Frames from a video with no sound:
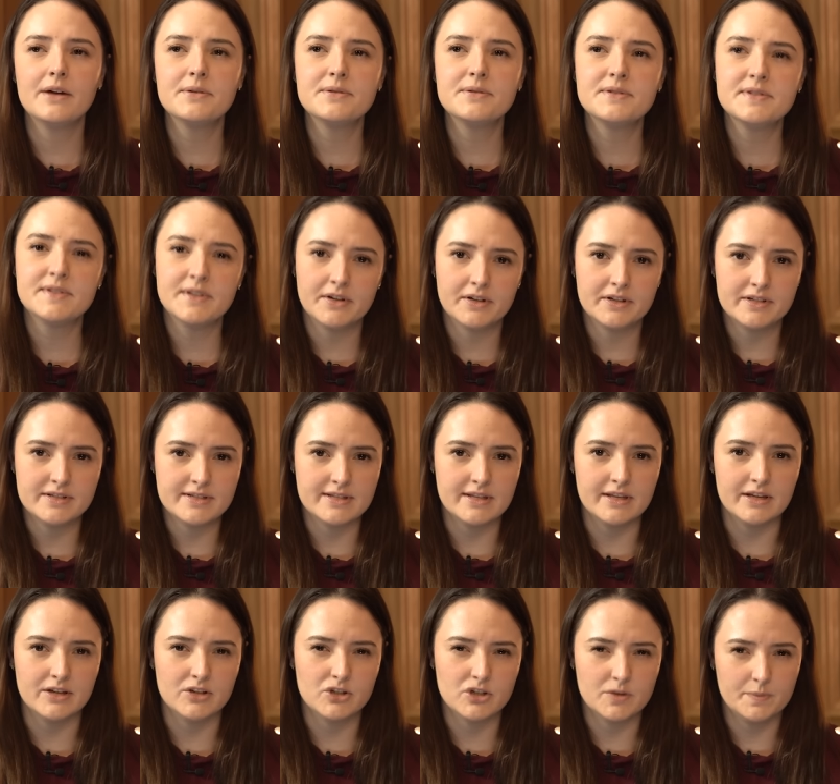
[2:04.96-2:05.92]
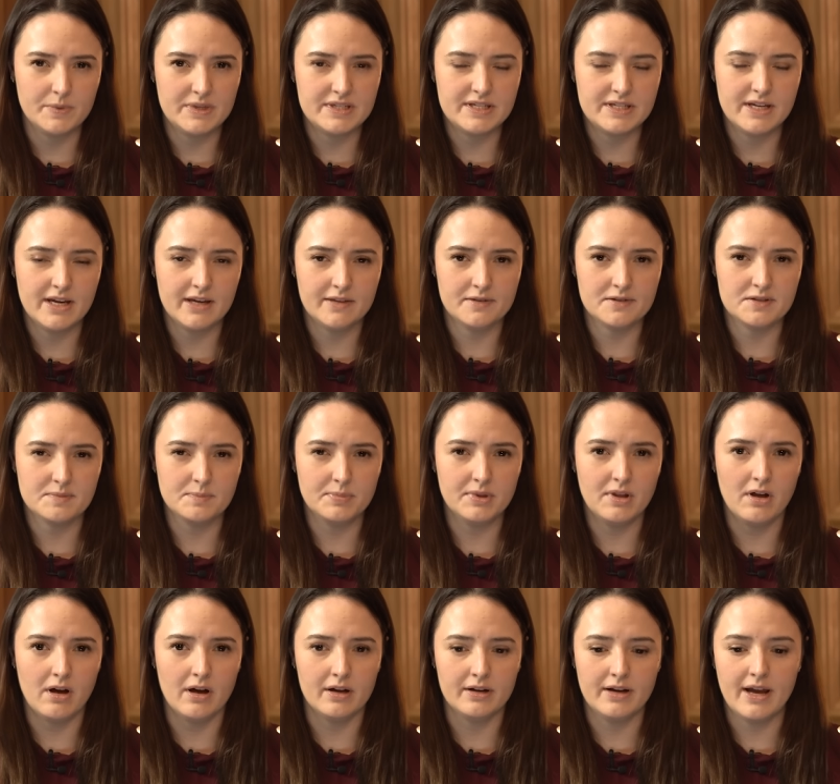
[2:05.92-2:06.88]
seriously should we take this
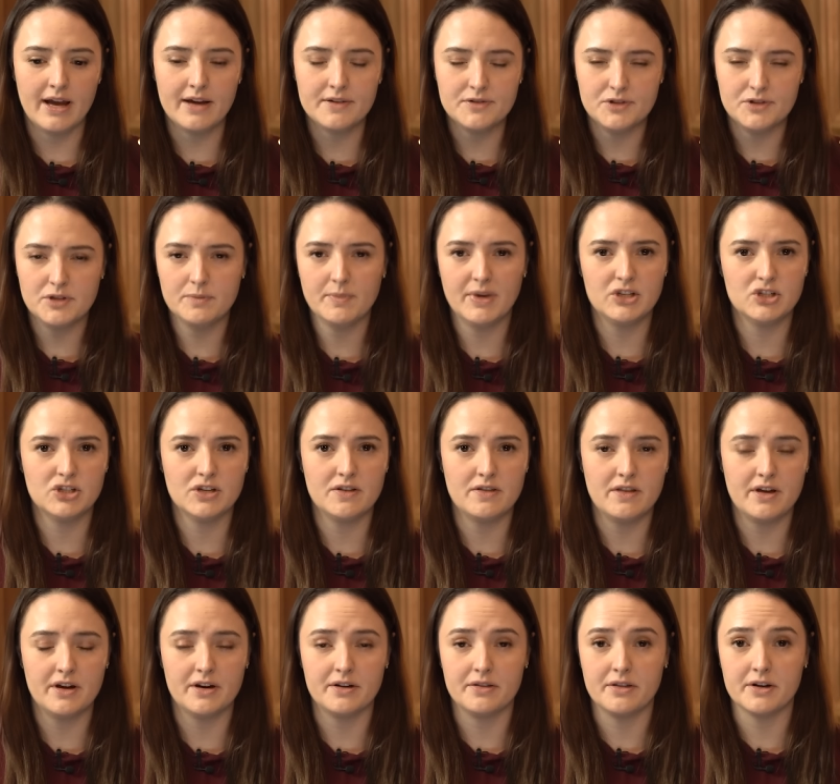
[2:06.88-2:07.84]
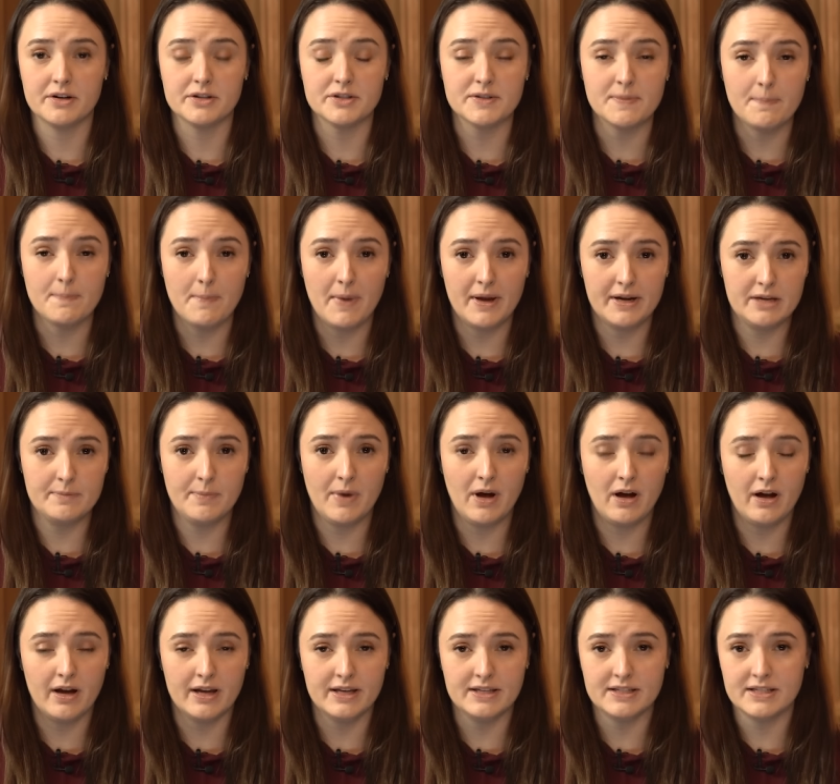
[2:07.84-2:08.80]
plot? As you mentioned there, there's money
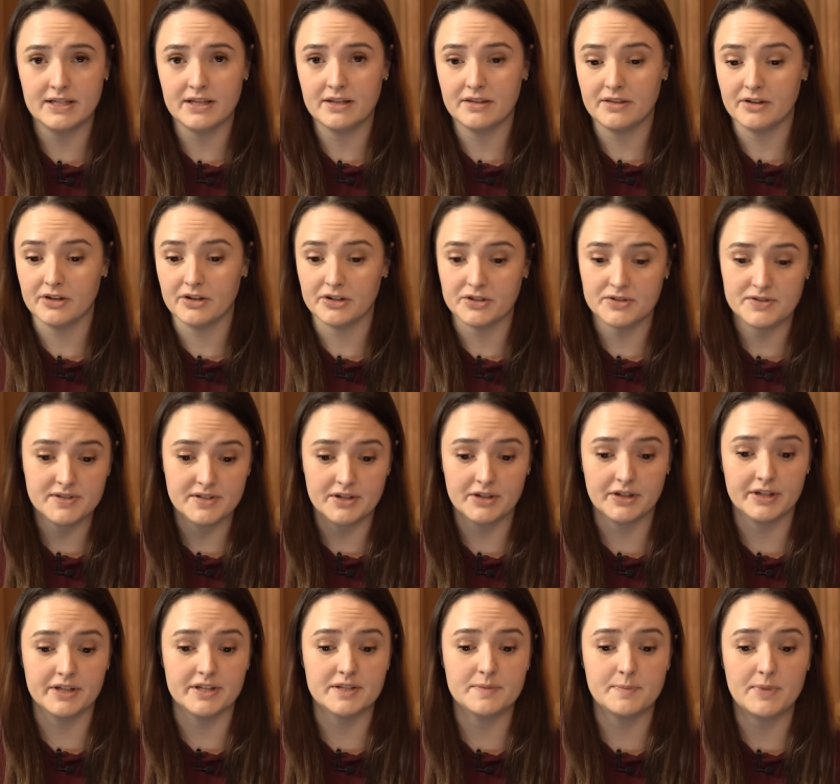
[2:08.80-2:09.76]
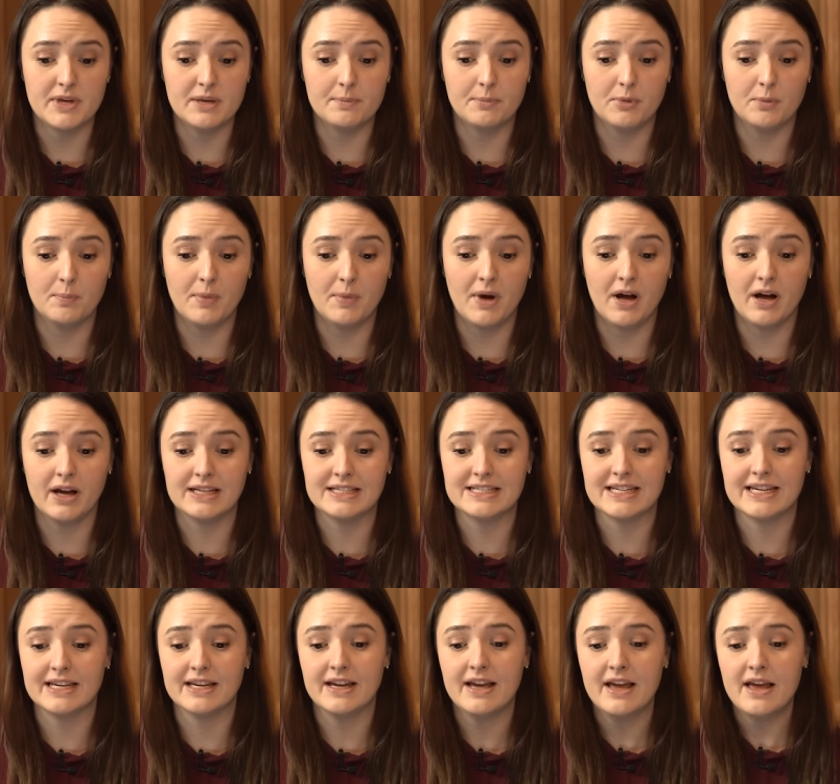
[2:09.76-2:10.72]
behind it, there's serious people behind
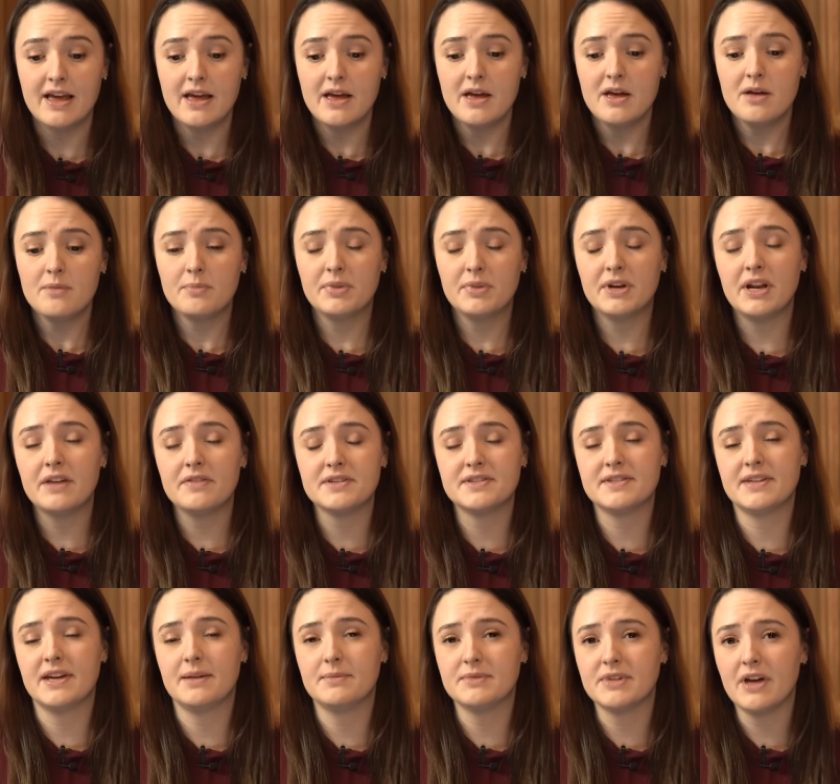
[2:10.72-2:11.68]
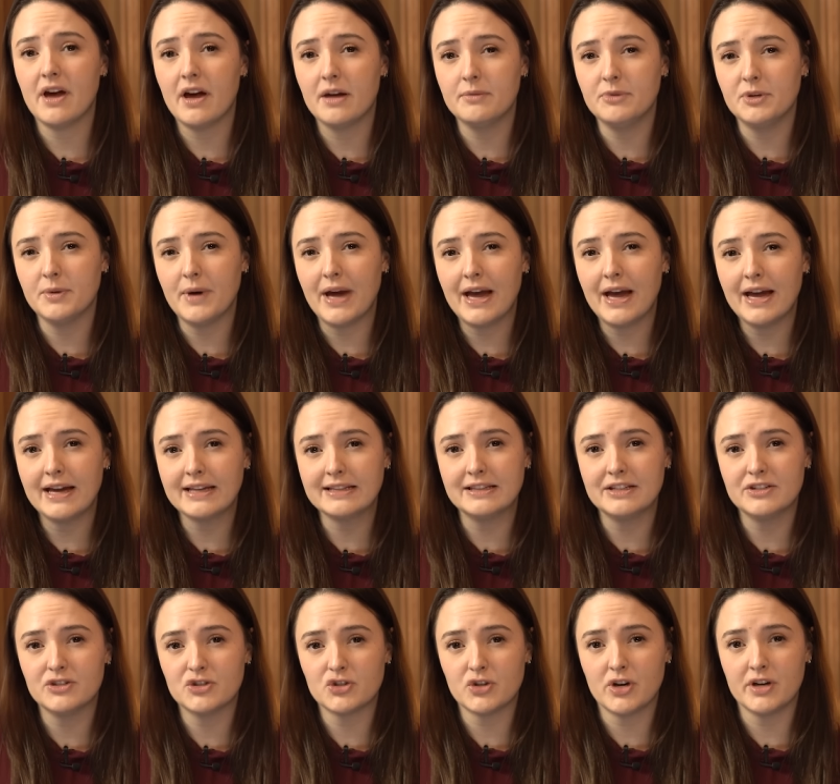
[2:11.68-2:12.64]
it. But at the same time, you had
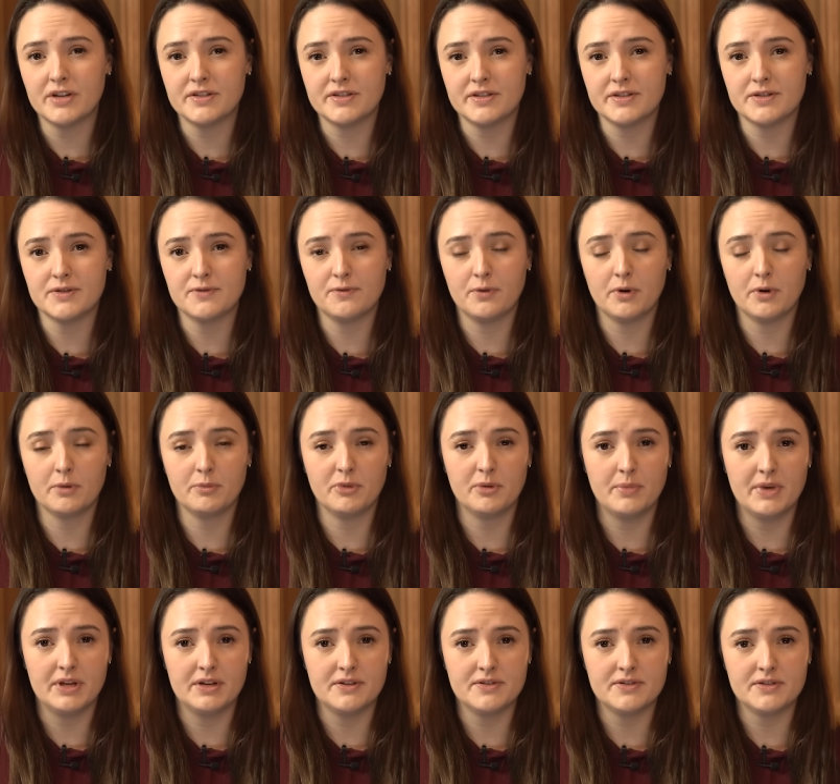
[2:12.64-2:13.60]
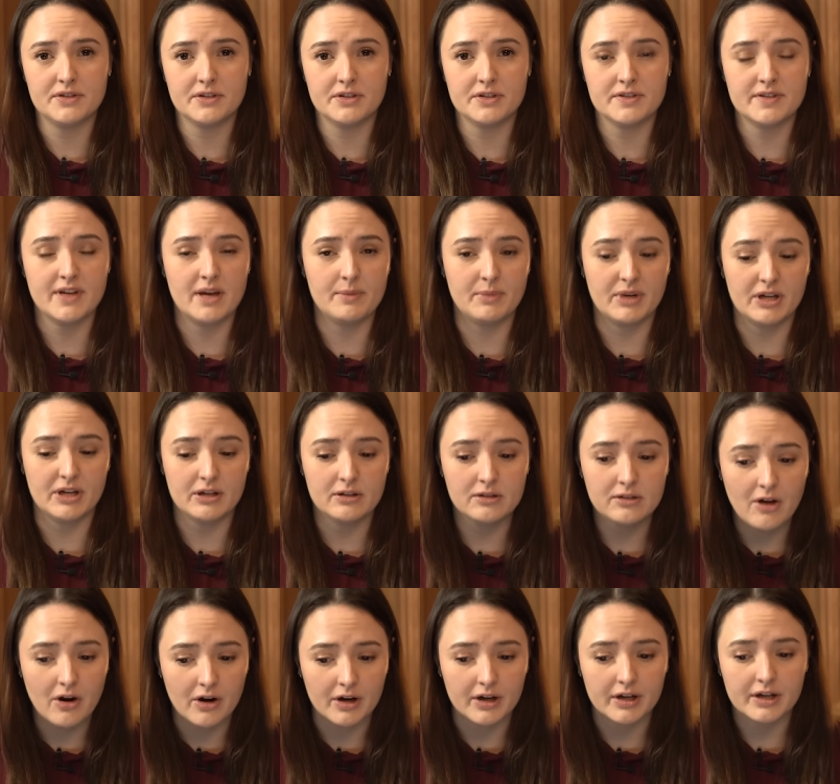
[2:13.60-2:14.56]
Liz Truss's former minister, Simon
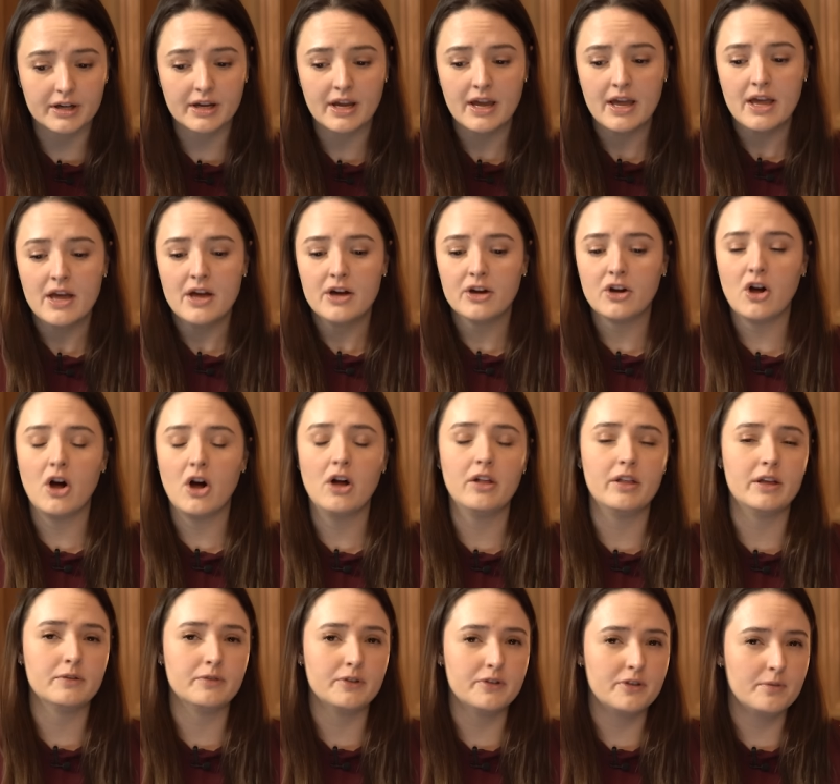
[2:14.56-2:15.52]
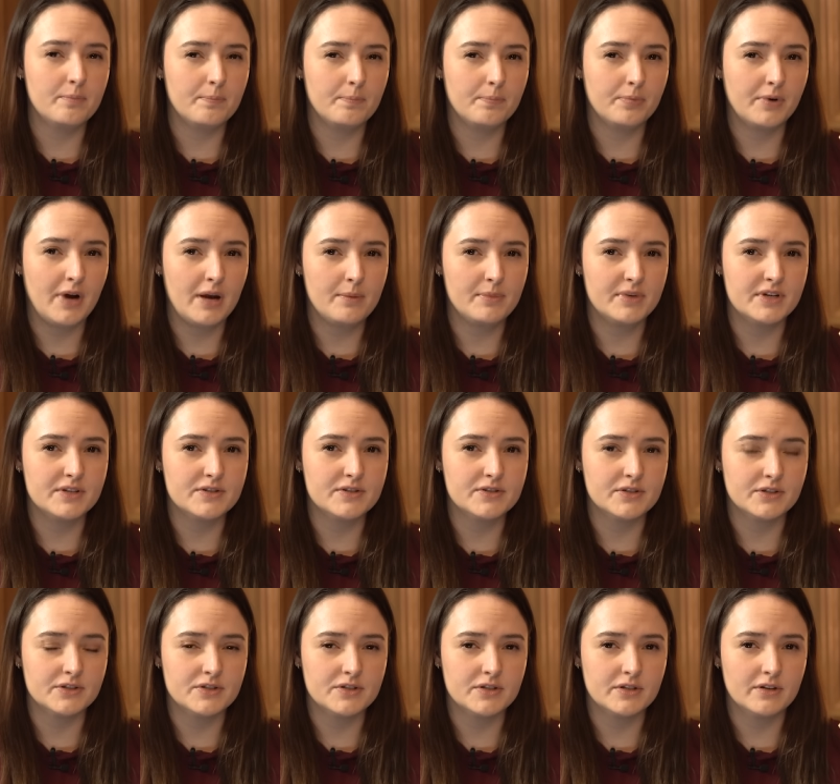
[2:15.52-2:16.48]
Clarke, calling for the prime
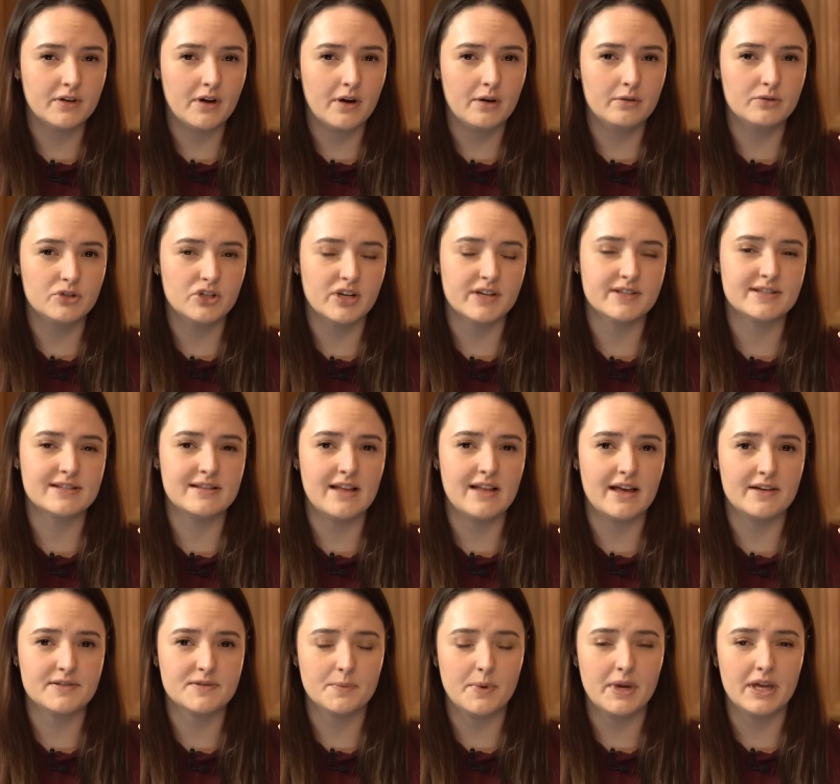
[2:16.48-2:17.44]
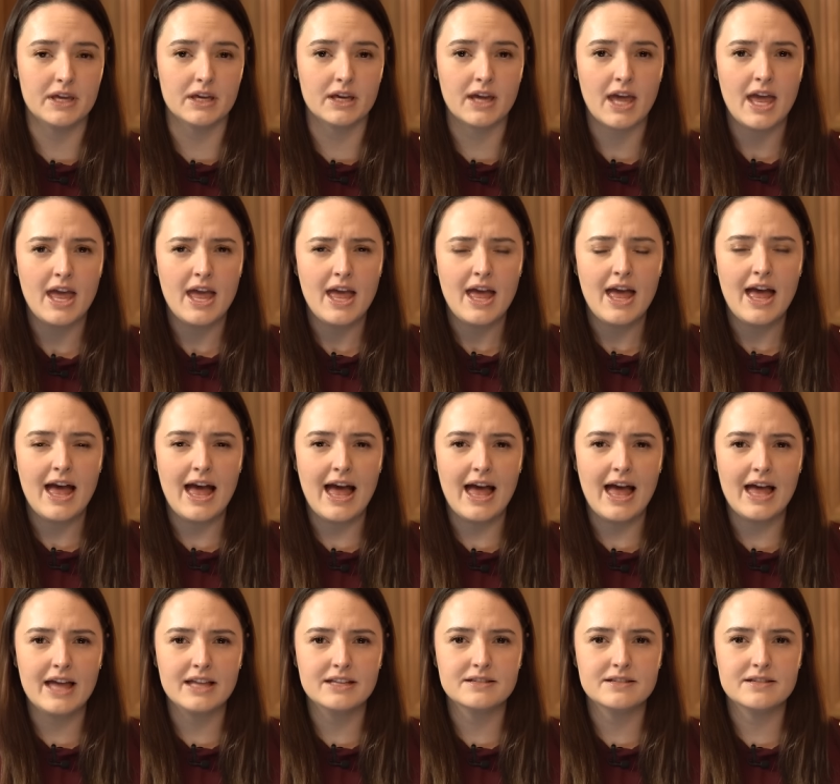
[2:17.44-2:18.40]
minister to go just last week.
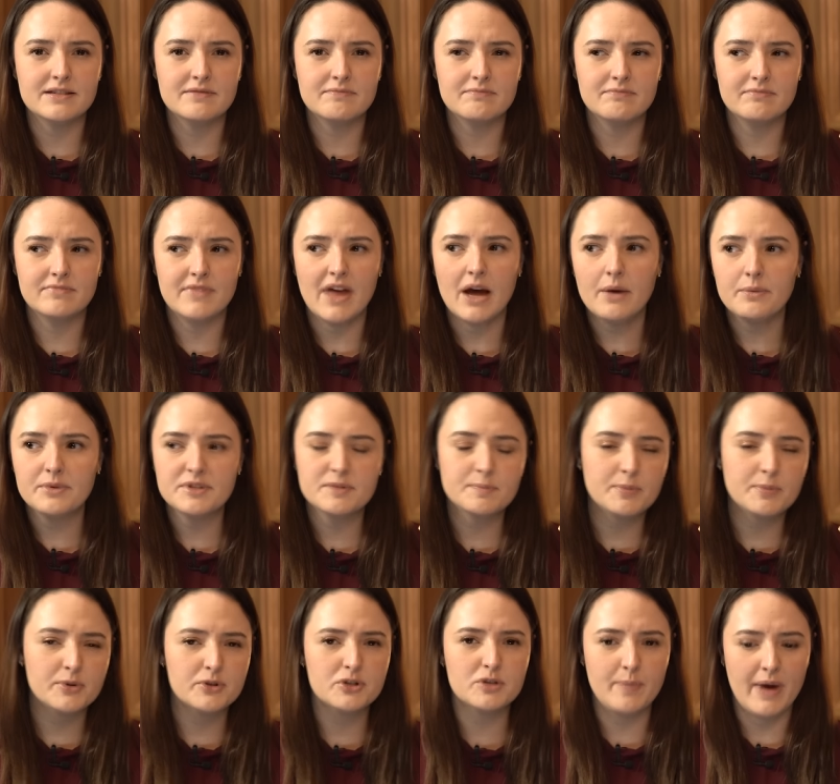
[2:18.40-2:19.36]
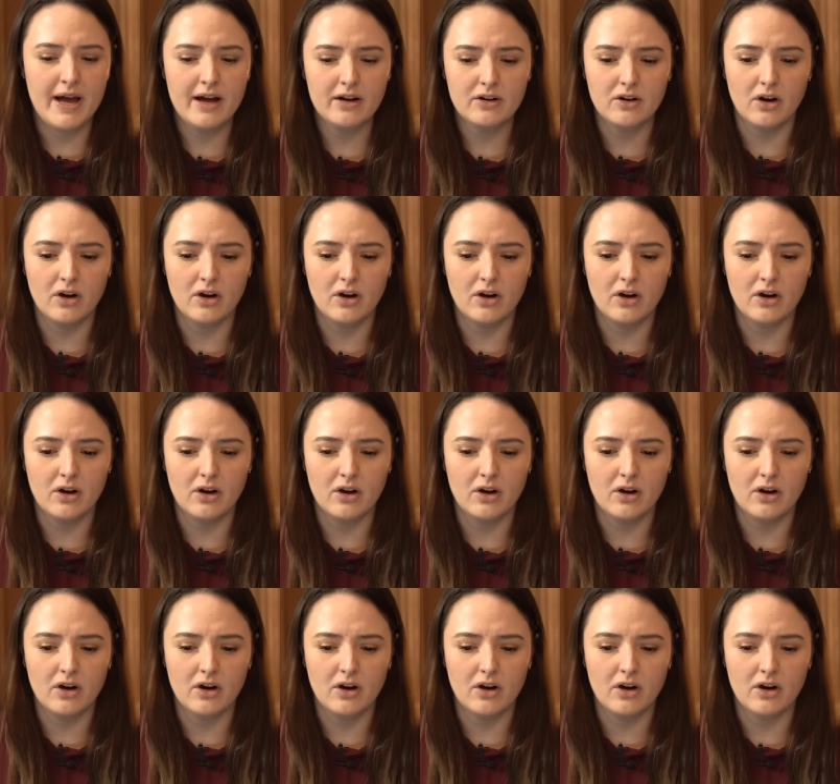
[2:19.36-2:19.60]
And that was pushed back